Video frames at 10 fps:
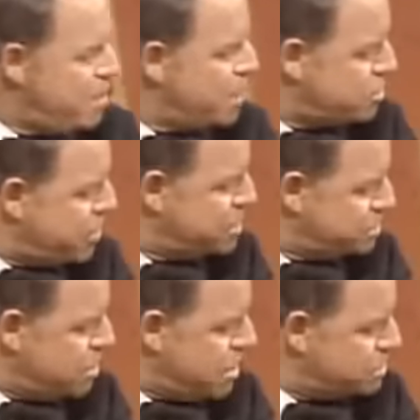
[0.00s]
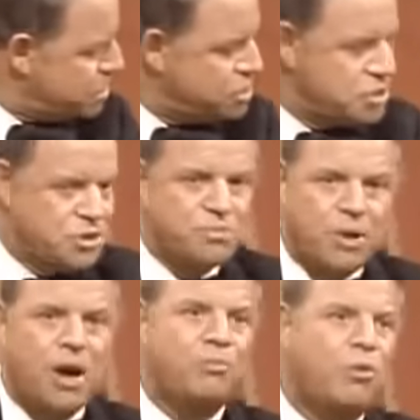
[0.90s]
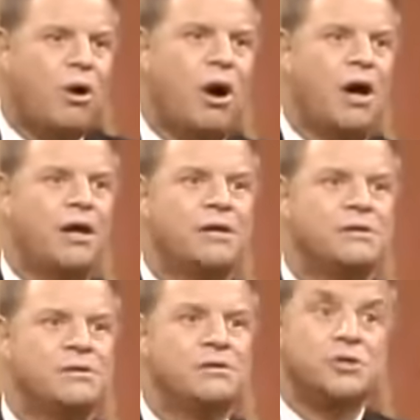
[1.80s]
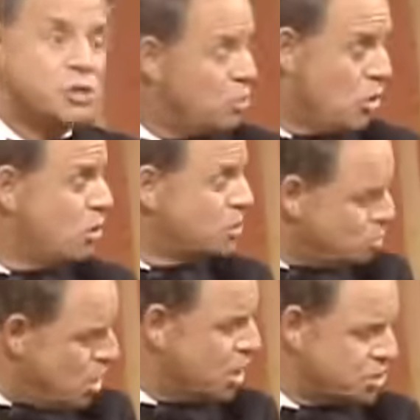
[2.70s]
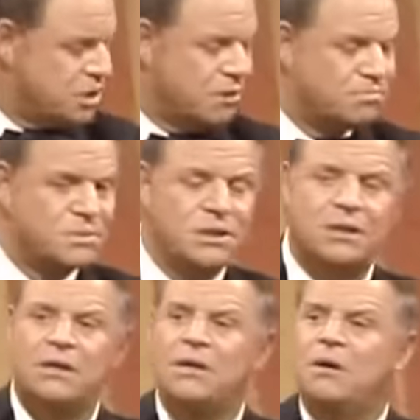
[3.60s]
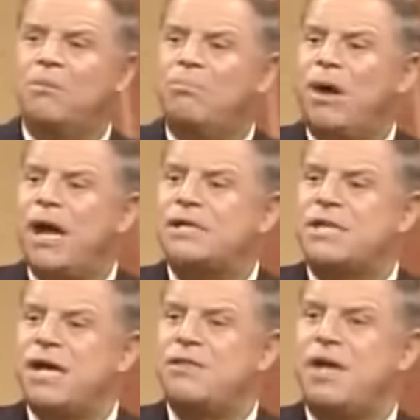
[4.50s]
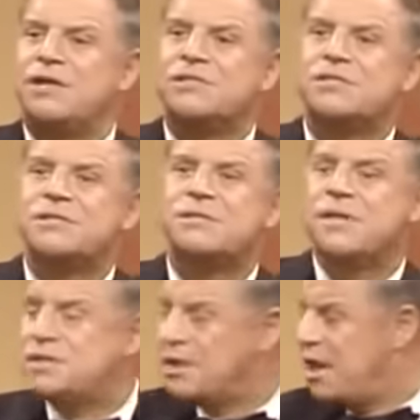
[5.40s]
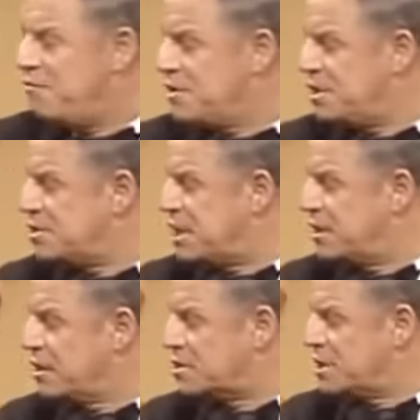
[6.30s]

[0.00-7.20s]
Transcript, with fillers: about great stars such as you, Bob Waugh, because you're old and washed up. But I tell you this. Is he laughing? Dean, take a